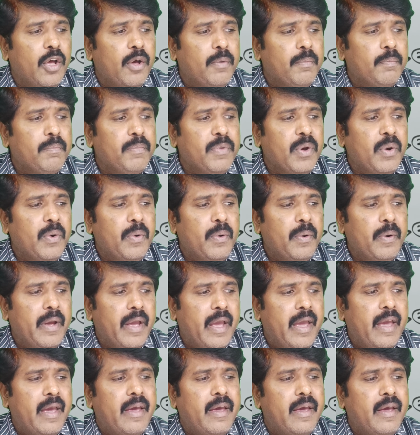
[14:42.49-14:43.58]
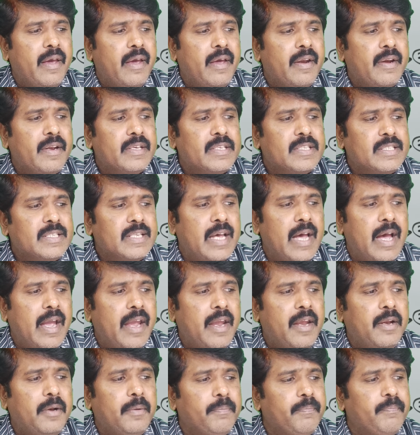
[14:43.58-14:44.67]
mu air
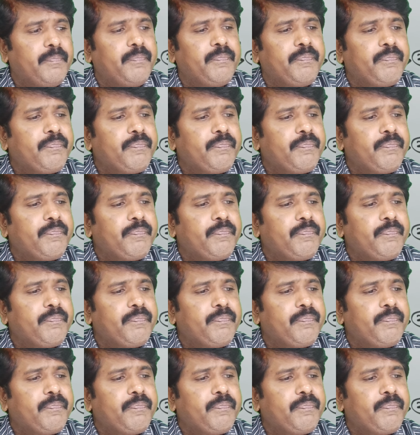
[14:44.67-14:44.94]
sin